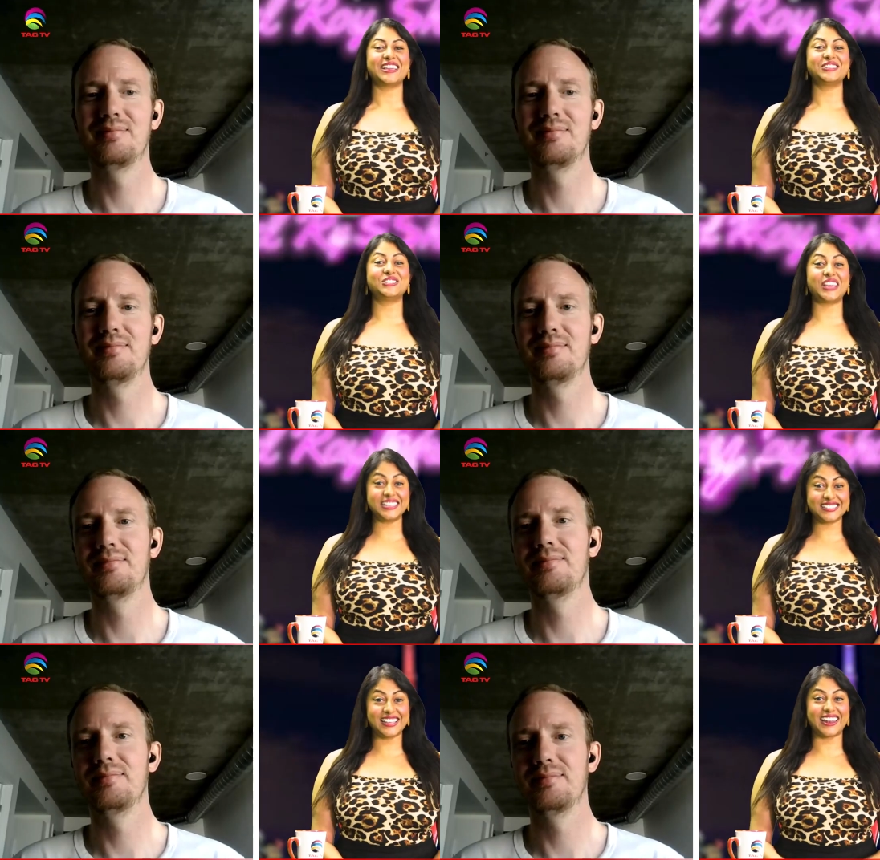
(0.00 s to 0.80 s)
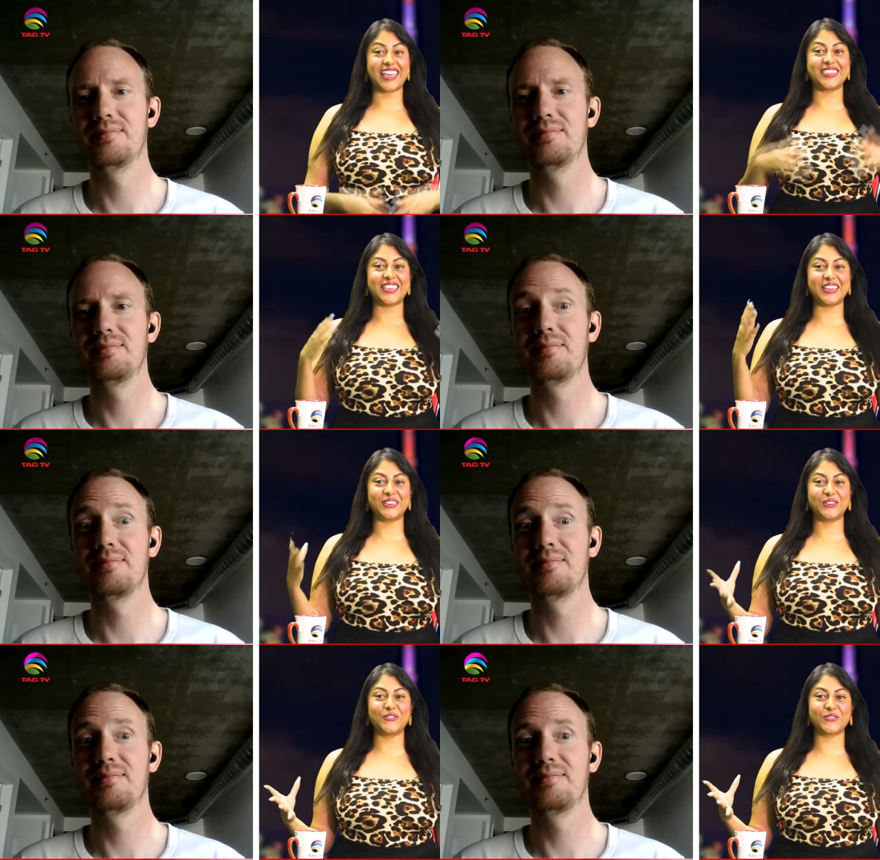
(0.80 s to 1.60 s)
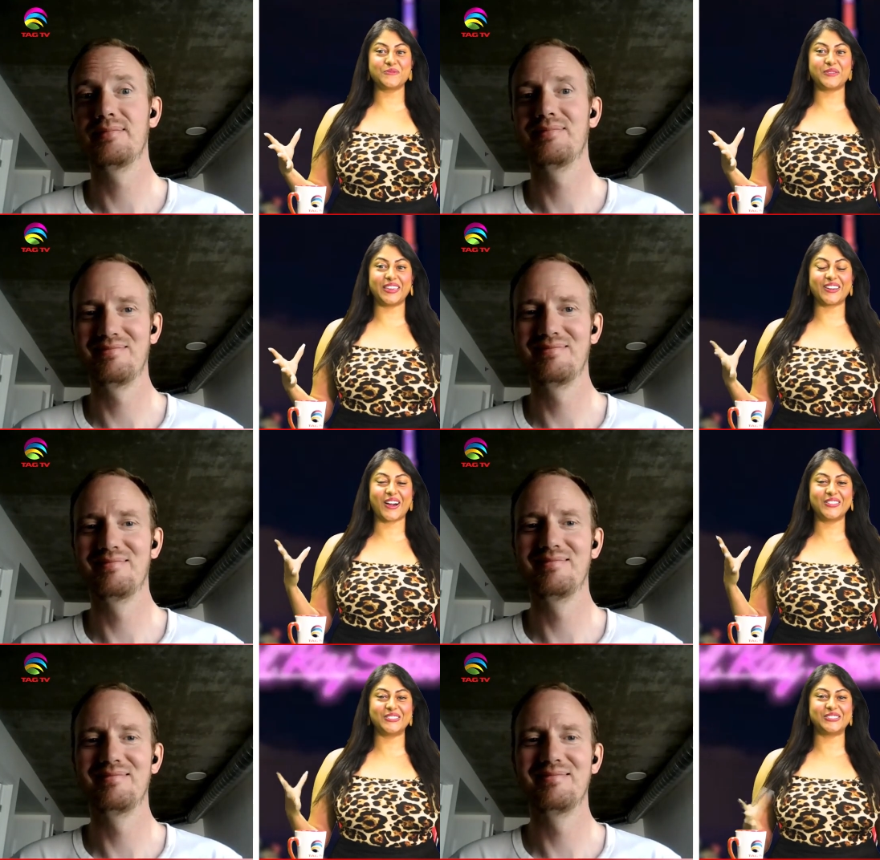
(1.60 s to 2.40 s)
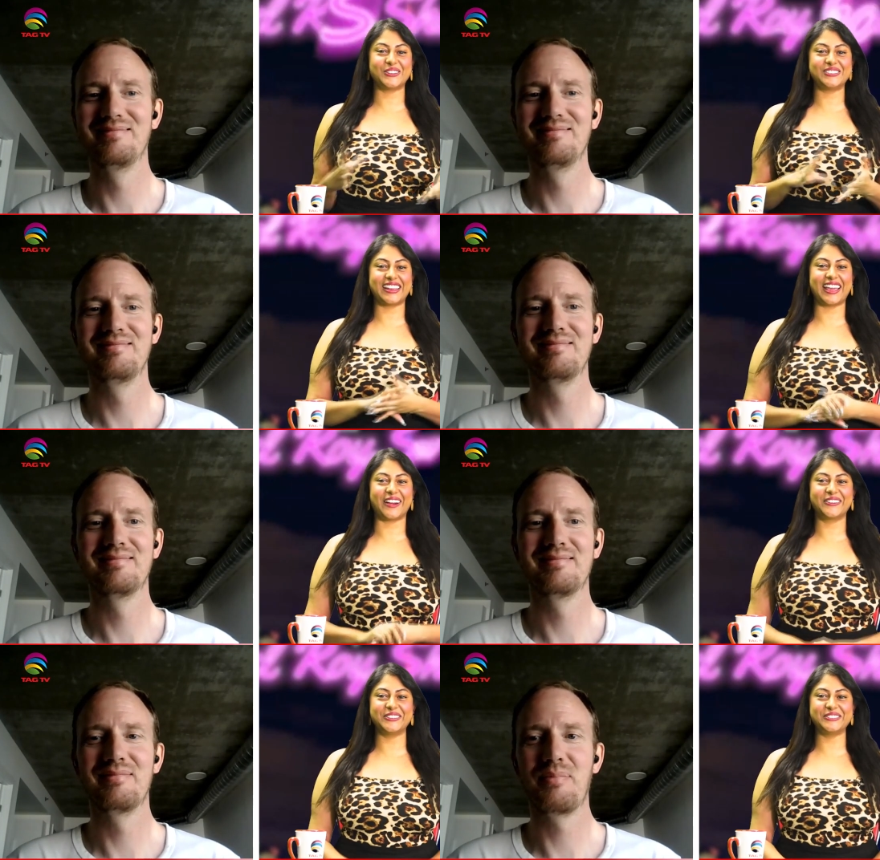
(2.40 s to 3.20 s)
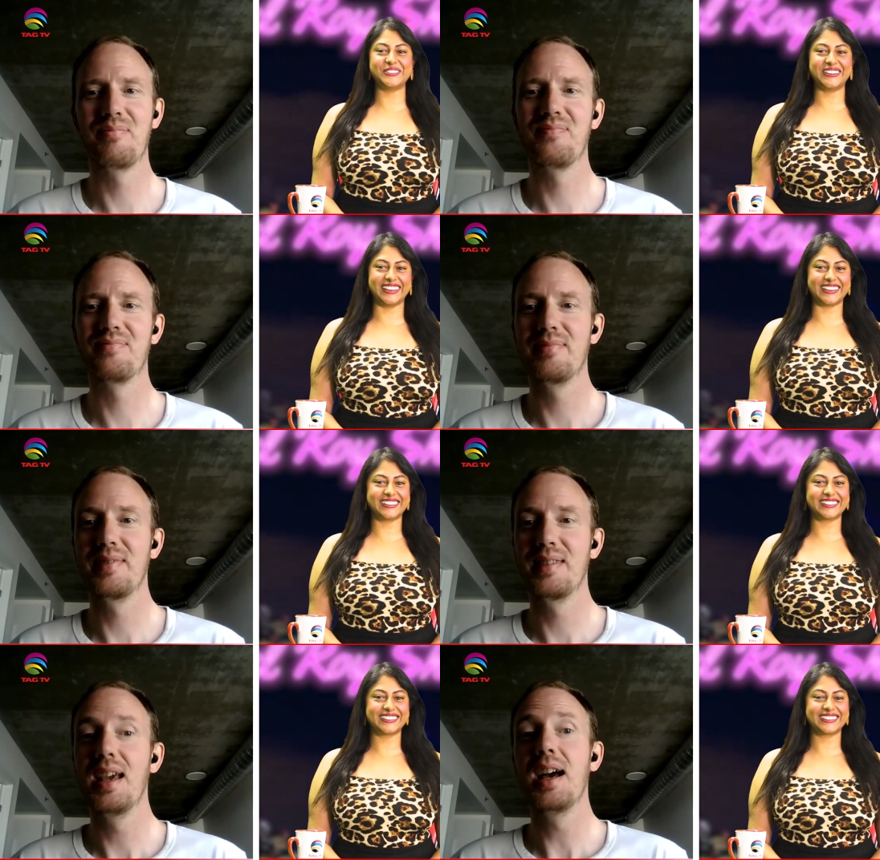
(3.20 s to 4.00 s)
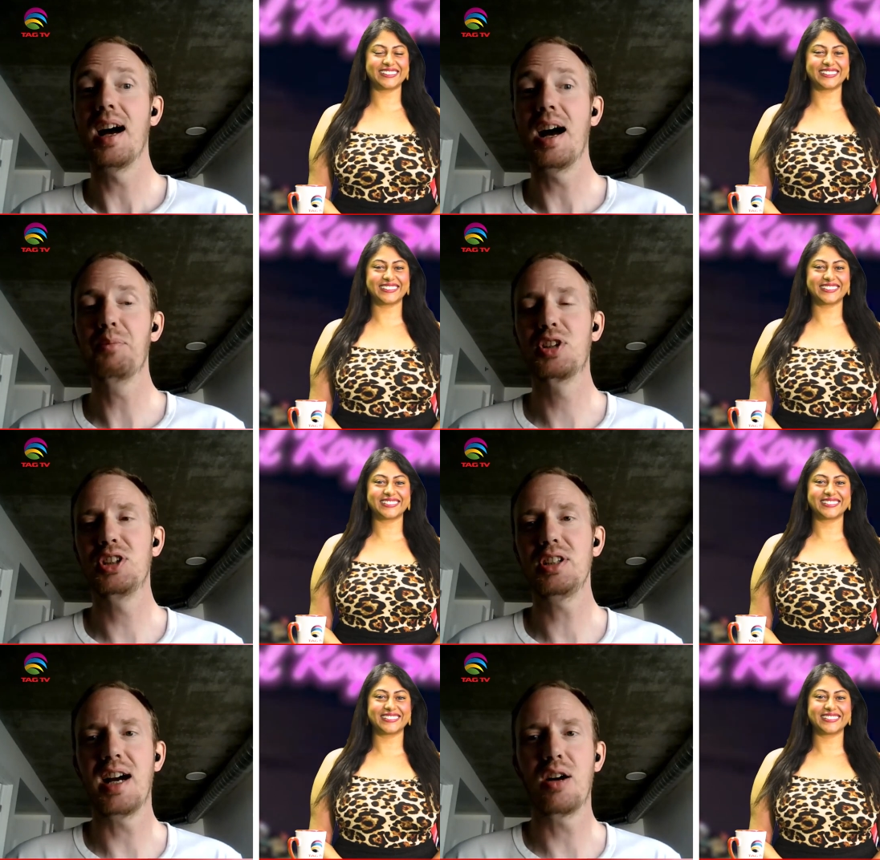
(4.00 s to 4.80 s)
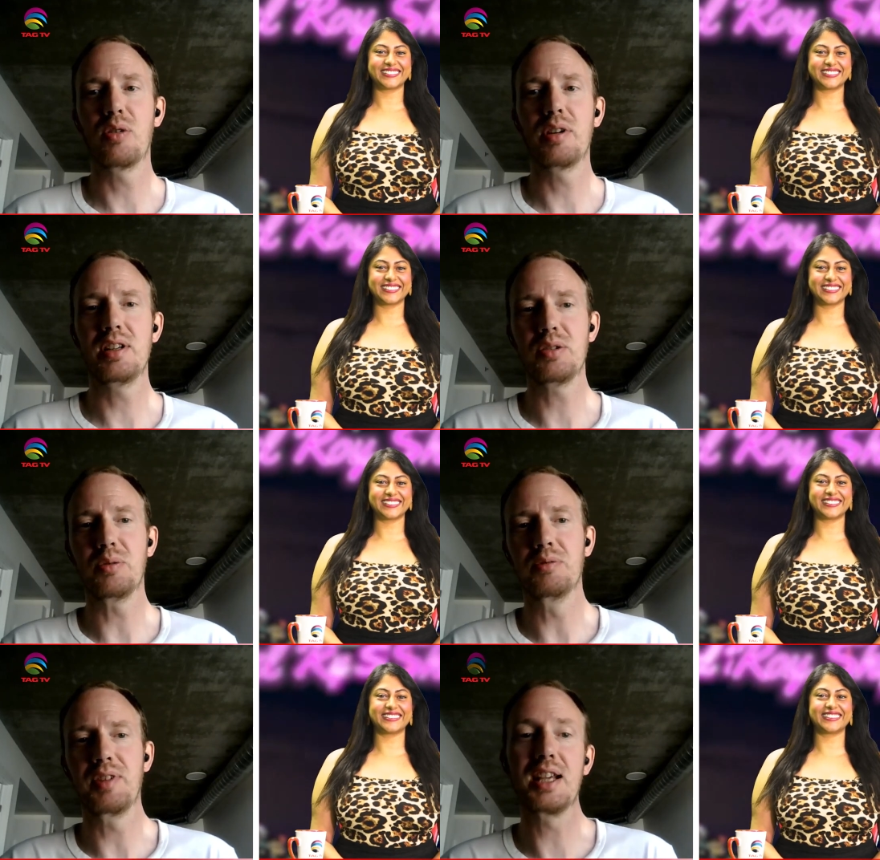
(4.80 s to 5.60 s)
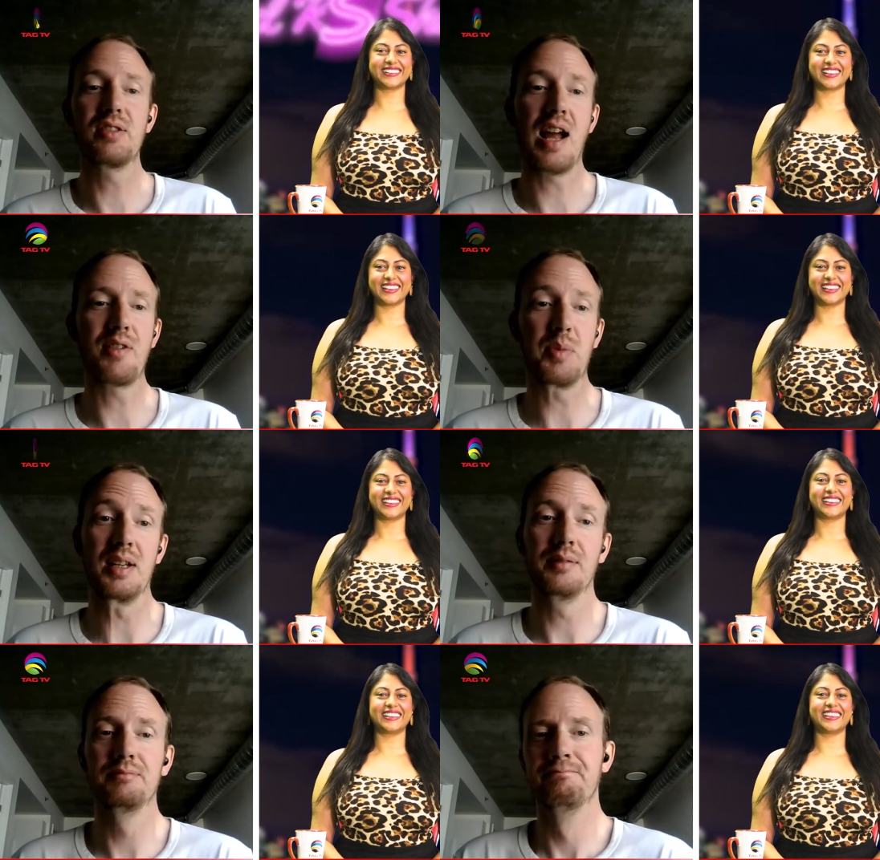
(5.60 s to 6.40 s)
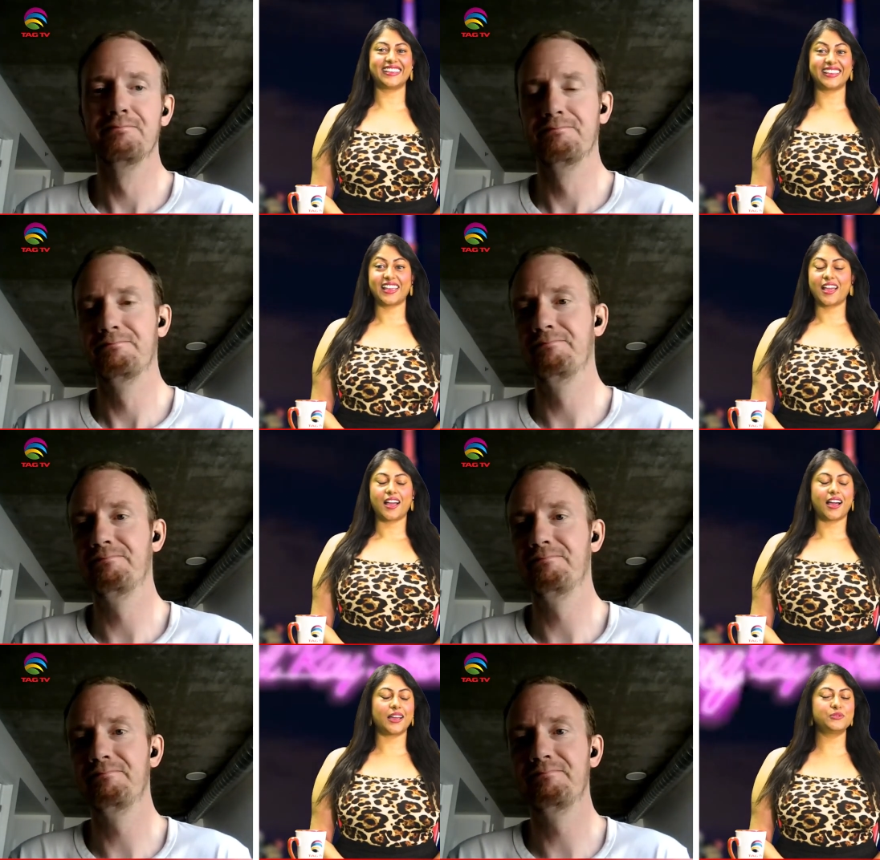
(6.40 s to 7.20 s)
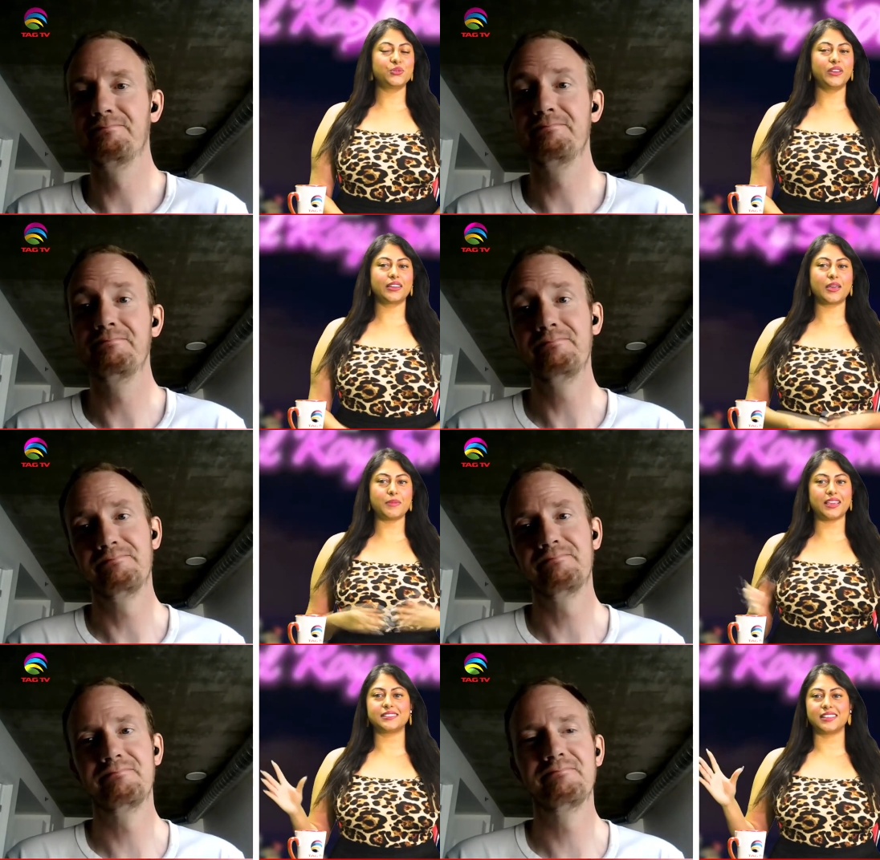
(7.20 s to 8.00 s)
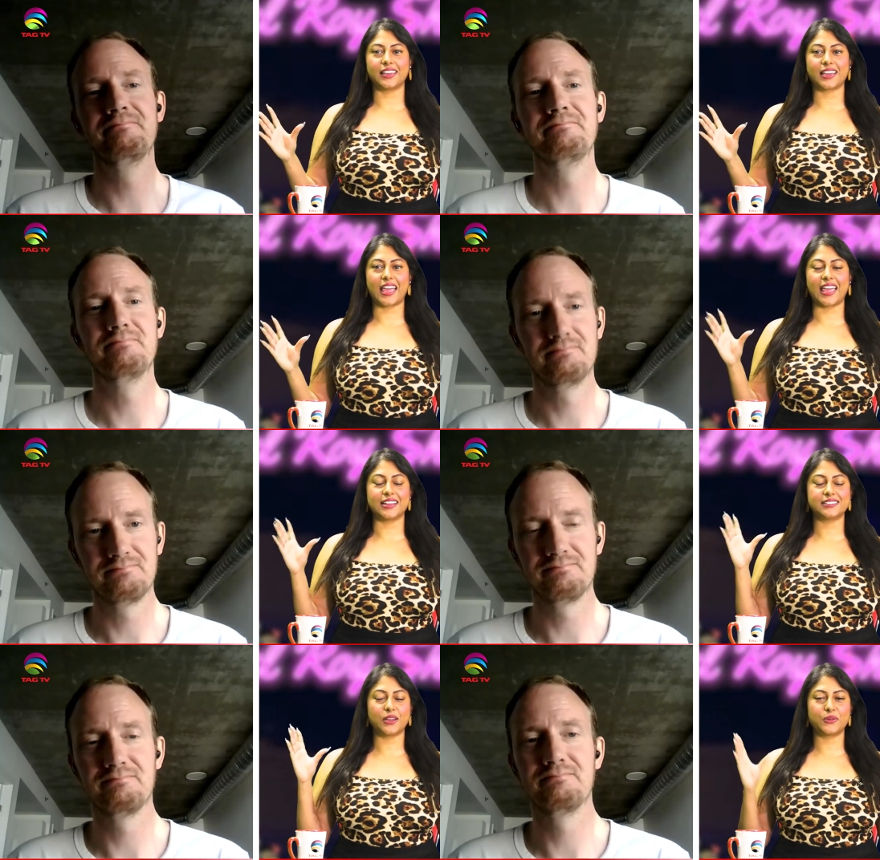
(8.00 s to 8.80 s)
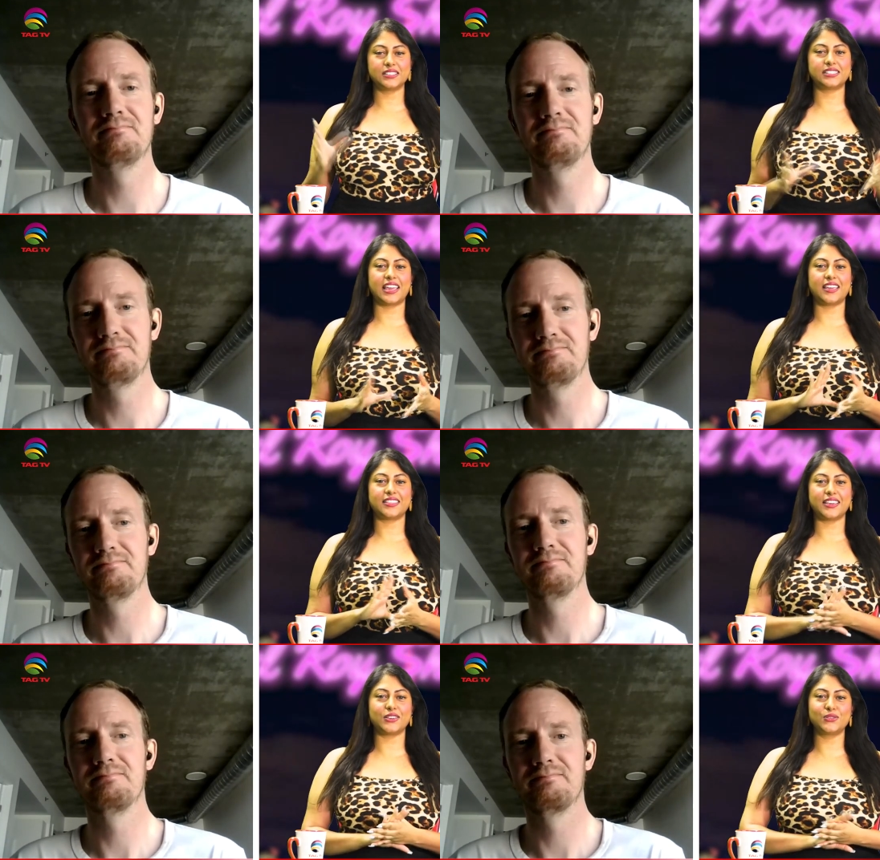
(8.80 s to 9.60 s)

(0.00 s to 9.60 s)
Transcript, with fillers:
Speaker 1: Jason, thank you for being on the show today. How are you doing? I'm good.
Speaker 2: How are you? Thanks for having me.
Speaker 1: I'm doing amazing, and I want to say thank